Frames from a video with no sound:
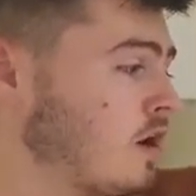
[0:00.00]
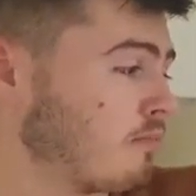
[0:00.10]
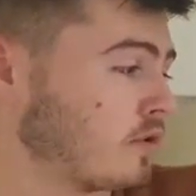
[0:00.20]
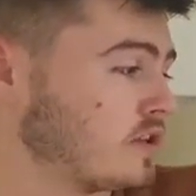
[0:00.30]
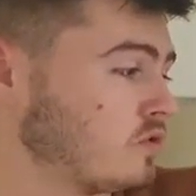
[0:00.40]

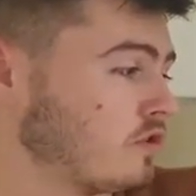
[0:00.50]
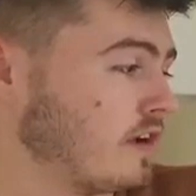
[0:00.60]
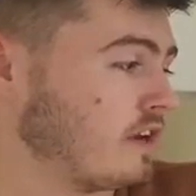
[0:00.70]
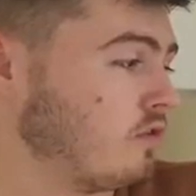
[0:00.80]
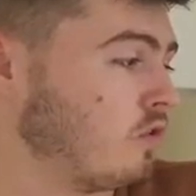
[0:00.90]
Broth is
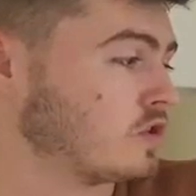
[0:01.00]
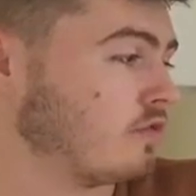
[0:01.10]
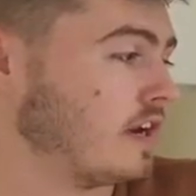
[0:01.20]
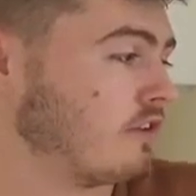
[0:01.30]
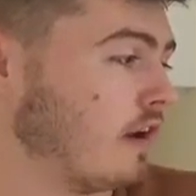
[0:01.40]
also
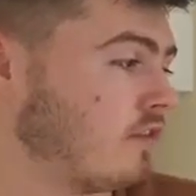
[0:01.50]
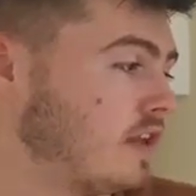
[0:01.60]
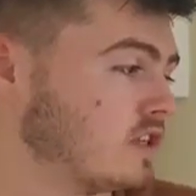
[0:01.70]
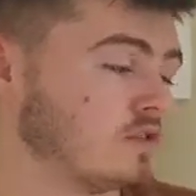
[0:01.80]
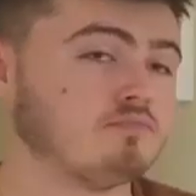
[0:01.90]
really great for
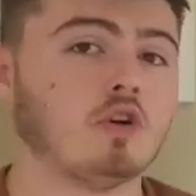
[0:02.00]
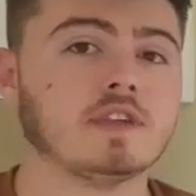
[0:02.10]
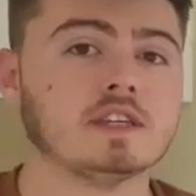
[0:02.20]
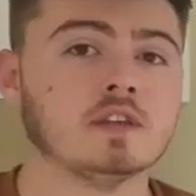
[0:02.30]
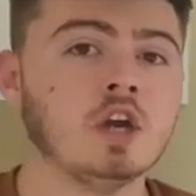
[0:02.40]
this because broth
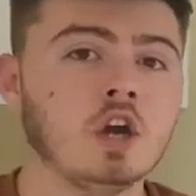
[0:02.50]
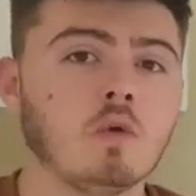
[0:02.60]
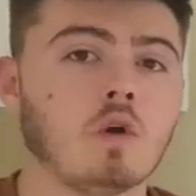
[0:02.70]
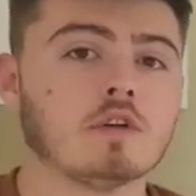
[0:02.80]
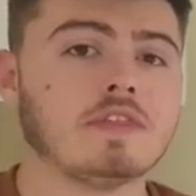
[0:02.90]
is
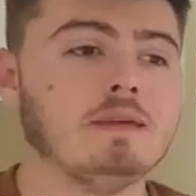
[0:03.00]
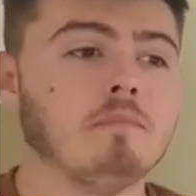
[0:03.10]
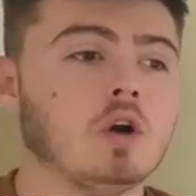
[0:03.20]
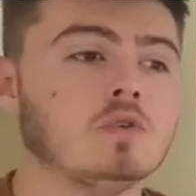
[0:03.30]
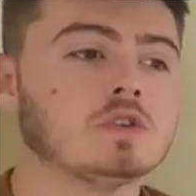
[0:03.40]
one of the
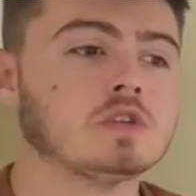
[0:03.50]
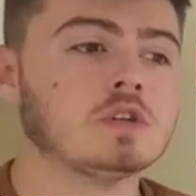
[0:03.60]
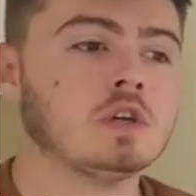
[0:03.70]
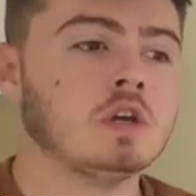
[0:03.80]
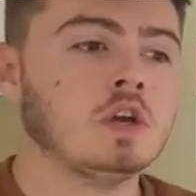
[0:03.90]
most
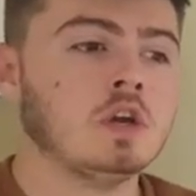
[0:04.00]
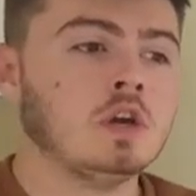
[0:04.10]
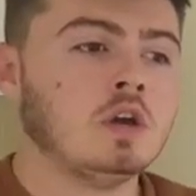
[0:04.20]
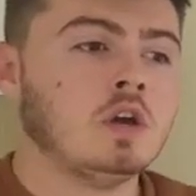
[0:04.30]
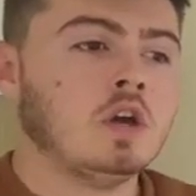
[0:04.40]

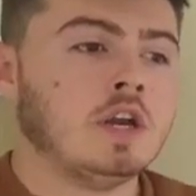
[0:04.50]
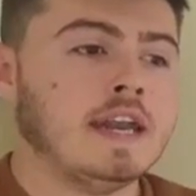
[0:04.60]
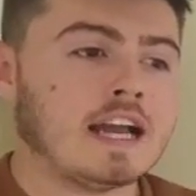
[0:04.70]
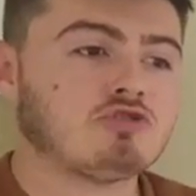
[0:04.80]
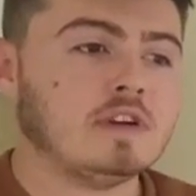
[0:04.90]

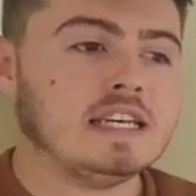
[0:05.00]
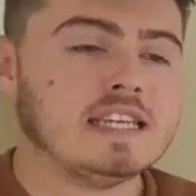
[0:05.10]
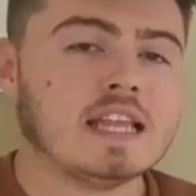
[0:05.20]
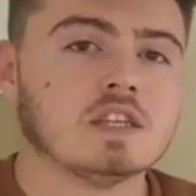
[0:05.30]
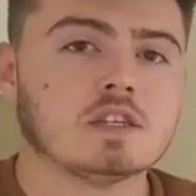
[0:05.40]
naturally
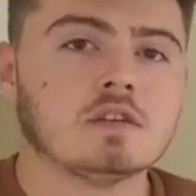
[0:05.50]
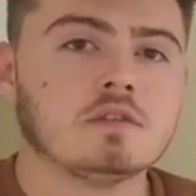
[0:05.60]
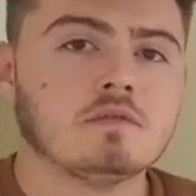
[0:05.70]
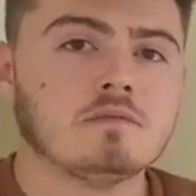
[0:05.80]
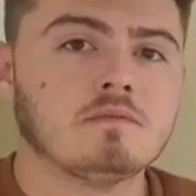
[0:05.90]
dense
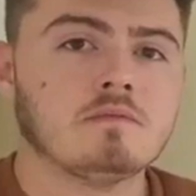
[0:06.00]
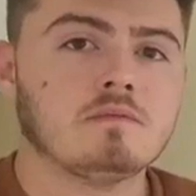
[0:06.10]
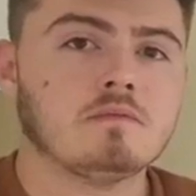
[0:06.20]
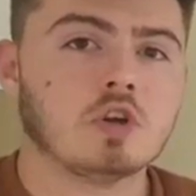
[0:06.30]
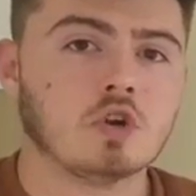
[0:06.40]

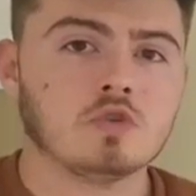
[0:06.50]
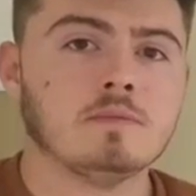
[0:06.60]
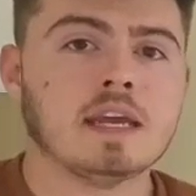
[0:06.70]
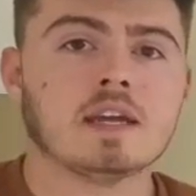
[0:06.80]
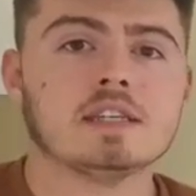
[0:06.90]

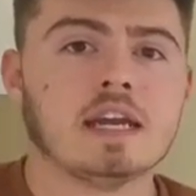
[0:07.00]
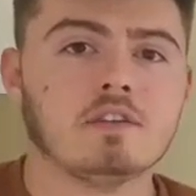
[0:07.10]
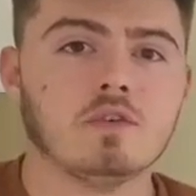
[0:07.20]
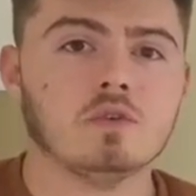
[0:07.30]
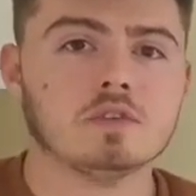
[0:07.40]
glutamine
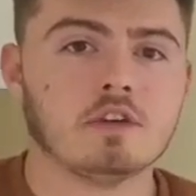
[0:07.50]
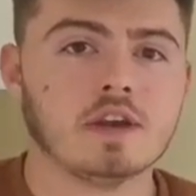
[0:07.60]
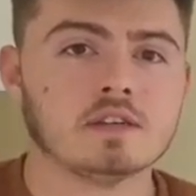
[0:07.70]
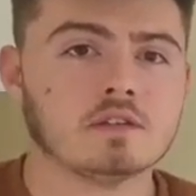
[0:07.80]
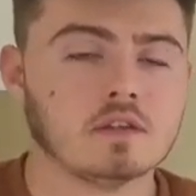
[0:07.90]
containing foods there
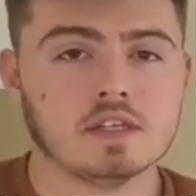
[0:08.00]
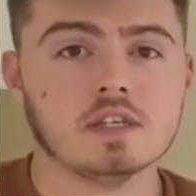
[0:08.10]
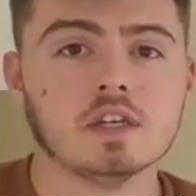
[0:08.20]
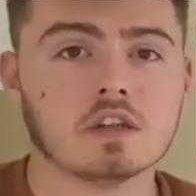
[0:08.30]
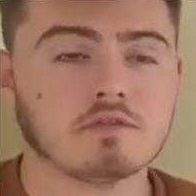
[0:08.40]
is. So this
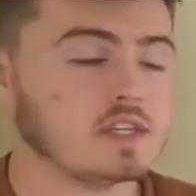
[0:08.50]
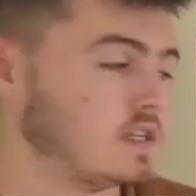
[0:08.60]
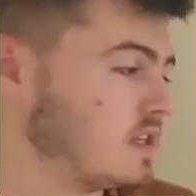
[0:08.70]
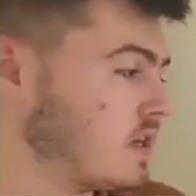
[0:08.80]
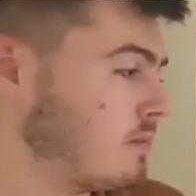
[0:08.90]
is another
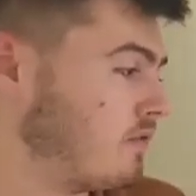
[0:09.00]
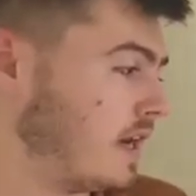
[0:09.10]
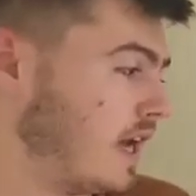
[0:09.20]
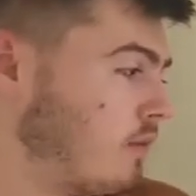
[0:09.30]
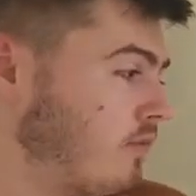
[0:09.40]
reason this can be
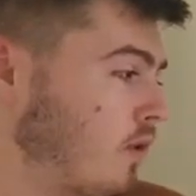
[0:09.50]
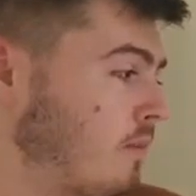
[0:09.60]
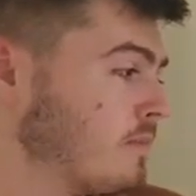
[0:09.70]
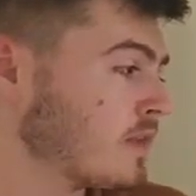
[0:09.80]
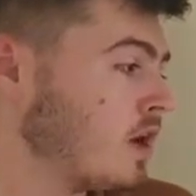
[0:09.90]
really
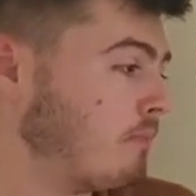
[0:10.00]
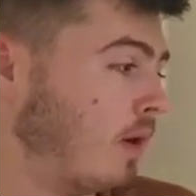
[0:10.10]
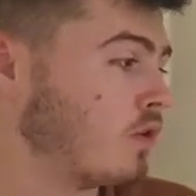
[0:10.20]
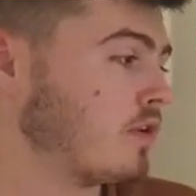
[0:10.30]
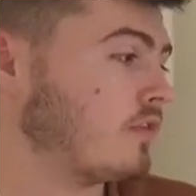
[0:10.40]
helpful.
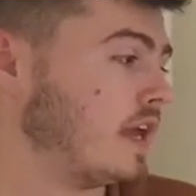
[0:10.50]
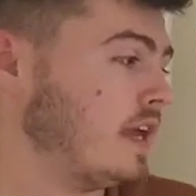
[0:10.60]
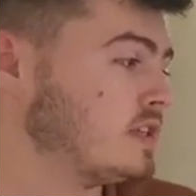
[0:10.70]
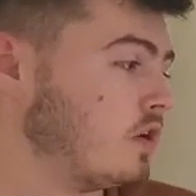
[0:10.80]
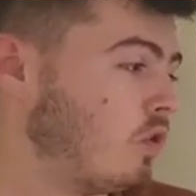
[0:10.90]
Both of
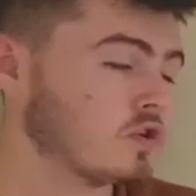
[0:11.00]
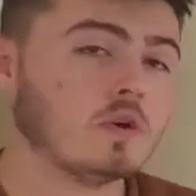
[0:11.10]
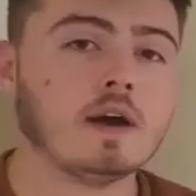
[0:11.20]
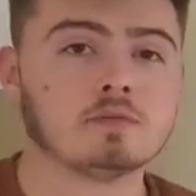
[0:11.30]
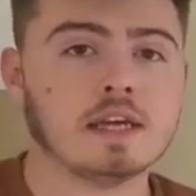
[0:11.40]
these
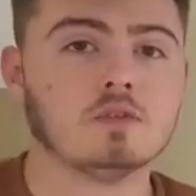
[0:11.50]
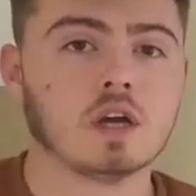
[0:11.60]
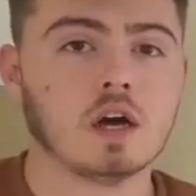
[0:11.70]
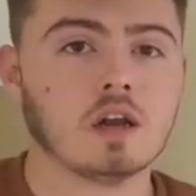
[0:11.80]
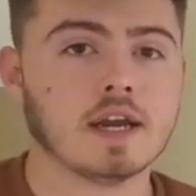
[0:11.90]
also help to heal the
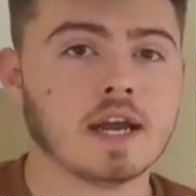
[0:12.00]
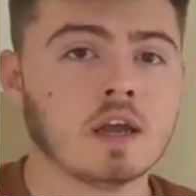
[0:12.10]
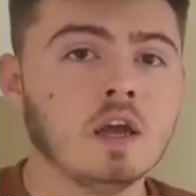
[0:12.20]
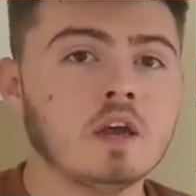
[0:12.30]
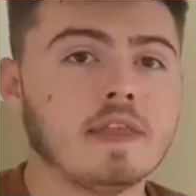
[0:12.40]
gut lining.
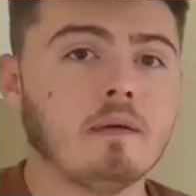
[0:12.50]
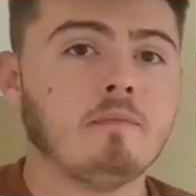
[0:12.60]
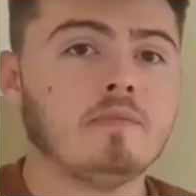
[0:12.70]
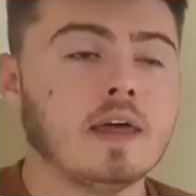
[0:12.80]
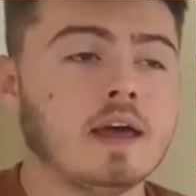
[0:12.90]

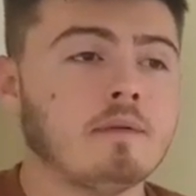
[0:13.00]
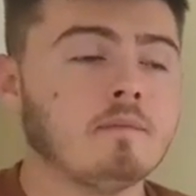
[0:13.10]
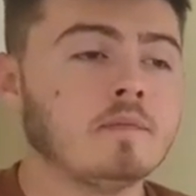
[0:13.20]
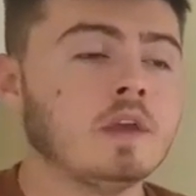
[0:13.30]
The